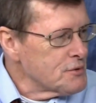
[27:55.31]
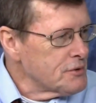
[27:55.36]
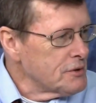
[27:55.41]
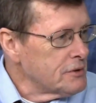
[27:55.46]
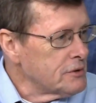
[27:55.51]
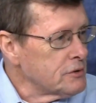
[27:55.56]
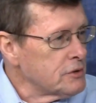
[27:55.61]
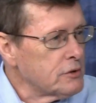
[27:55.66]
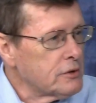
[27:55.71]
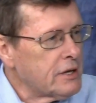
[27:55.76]

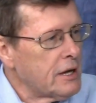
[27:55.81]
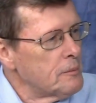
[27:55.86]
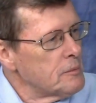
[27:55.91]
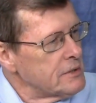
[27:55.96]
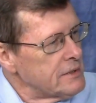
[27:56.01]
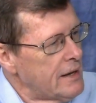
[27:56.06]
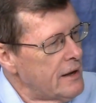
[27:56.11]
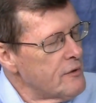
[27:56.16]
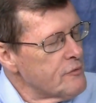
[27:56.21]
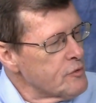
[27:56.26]
And coming
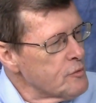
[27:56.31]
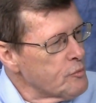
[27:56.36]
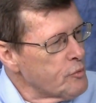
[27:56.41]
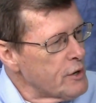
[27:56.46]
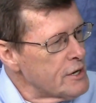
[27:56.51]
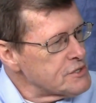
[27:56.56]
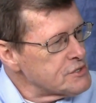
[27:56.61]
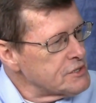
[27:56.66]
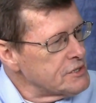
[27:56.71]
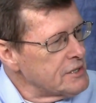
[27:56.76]
down from
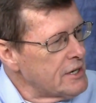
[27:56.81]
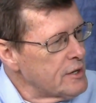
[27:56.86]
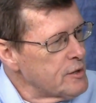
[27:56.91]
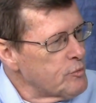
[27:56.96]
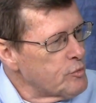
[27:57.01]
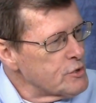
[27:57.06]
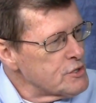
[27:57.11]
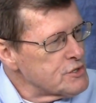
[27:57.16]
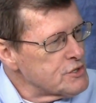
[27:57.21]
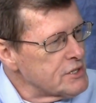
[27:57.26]
Preston, I
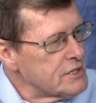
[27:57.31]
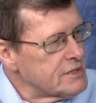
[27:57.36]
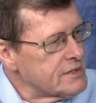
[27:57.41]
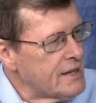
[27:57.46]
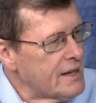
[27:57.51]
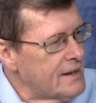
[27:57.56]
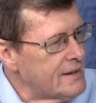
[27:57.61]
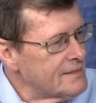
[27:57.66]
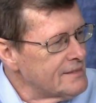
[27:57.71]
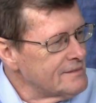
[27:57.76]
appreciate
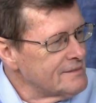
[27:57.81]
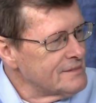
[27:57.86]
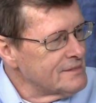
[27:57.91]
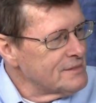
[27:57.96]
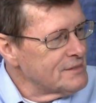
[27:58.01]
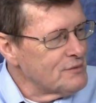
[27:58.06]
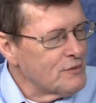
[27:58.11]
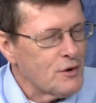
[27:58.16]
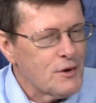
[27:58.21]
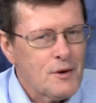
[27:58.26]
that
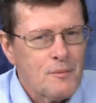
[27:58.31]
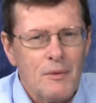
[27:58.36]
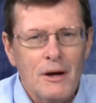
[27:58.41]
very well, much.